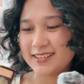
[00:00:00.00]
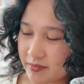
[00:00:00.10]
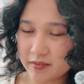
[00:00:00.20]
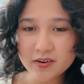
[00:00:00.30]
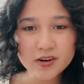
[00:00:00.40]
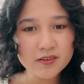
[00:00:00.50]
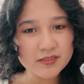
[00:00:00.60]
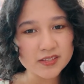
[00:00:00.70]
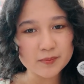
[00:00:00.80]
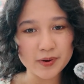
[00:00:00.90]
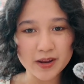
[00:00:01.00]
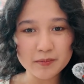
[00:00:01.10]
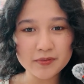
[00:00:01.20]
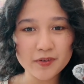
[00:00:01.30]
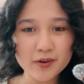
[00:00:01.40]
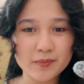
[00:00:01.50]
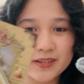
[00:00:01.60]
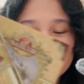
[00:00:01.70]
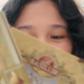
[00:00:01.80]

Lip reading: I've never heard of this brand before, but it's